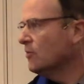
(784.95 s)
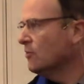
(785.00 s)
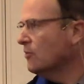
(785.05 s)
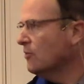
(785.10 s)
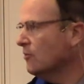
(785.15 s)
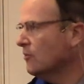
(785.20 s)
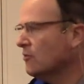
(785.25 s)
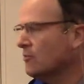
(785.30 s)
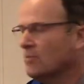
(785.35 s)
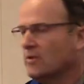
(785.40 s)

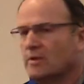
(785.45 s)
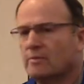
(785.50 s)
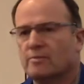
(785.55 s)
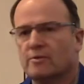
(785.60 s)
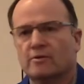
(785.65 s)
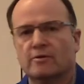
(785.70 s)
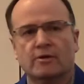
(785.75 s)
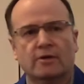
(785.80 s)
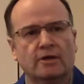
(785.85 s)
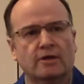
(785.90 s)
poor
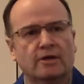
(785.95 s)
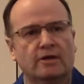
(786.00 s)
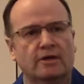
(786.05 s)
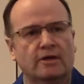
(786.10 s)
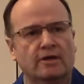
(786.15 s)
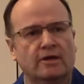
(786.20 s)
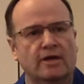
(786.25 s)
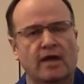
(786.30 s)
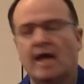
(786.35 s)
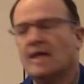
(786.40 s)
people,
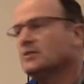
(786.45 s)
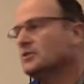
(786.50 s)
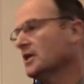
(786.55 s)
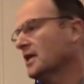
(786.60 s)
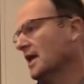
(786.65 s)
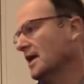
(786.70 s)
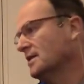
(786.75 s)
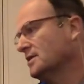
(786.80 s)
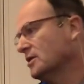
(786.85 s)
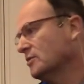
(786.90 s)

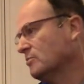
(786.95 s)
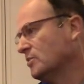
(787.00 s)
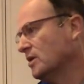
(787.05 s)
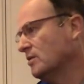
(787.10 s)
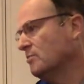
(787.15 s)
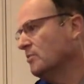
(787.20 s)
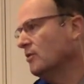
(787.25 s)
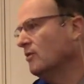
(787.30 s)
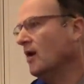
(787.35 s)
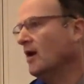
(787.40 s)
educated
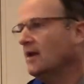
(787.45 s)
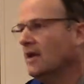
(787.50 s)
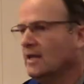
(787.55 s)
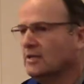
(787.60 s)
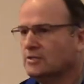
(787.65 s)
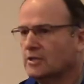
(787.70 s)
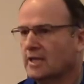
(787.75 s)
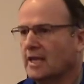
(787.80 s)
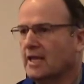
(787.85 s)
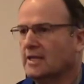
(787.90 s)
people,
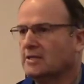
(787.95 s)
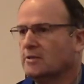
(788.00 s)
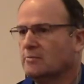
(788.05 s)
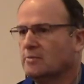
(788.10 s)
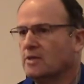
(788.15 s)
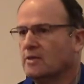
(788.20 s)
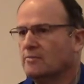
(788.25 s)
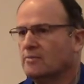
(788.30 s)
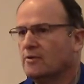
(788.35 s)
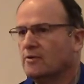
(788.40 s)
uneducated
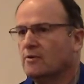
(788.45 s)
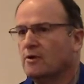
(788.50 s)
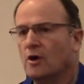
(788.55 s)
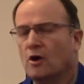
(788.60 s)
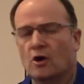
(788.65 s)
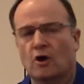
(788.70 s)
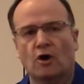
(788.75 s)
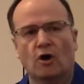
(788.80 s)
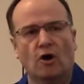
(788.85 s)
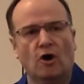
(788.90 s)
people,
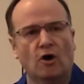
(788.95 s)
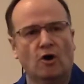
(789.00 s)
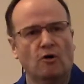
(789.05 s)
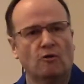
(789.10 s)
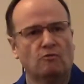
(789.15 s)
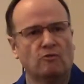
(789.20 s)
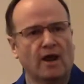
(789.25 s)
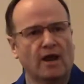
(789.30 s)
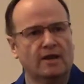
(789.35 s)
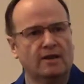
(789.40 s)

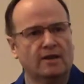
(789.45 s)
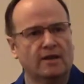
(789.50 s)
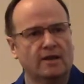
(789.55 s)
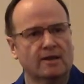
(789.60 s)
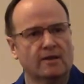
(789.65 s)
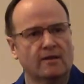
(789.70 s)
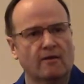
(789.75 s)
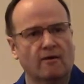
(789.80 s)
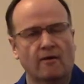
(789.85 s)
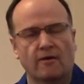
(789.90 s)
all
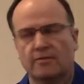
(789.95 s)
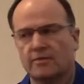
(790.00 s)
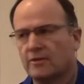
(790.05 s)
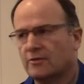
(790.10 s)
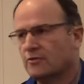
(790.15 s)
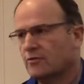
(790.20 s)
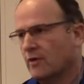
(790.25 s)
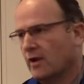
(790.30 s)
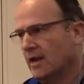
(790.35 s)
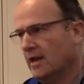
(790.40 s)
riding on the
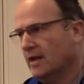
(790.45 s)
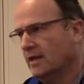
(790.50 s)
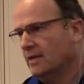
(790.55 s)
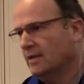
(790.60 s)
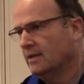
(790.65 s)
train.